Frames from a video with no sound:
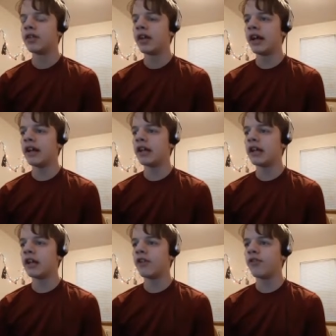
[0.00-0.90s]
like,
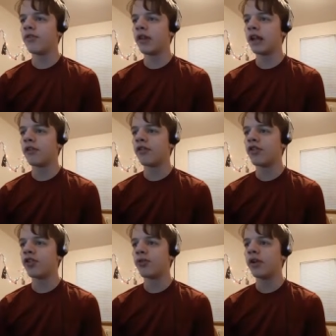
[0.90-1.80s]
like
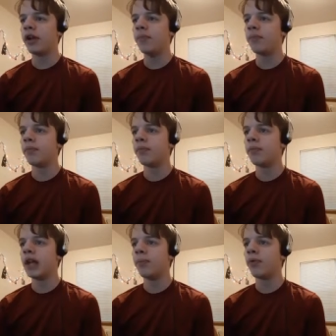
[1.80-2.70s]
three
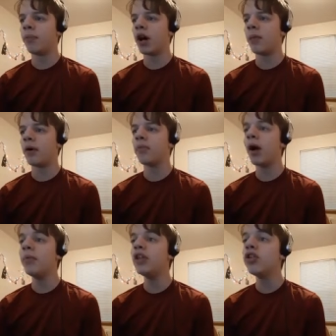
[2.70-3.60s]
people pop up.
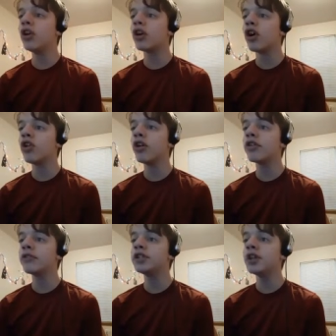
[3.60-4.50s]
I mean, look,
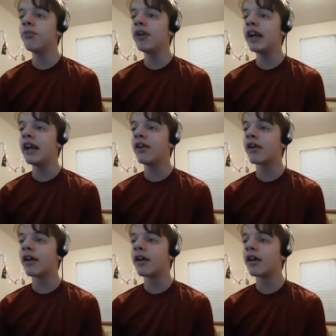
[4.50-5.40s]
look, there's someone
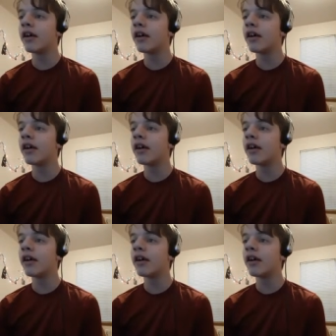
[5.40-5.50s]
here.